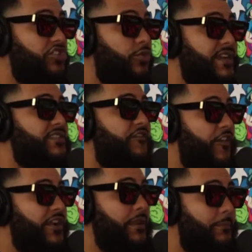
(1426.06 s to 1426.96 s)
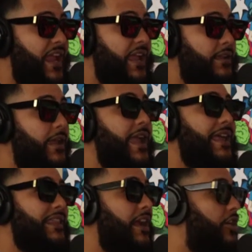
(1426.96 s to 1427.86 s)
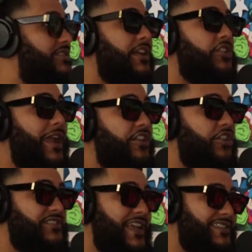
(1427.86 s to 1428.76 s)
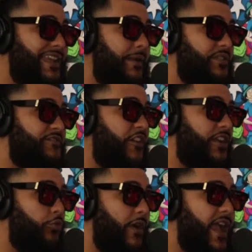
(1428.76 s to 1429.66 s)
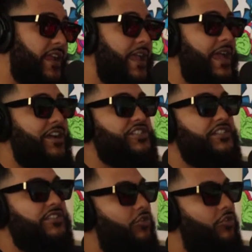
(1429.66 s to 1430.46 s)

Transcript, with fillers: you as a fucking man and let her tell you how your sex game is fucking whack, how she's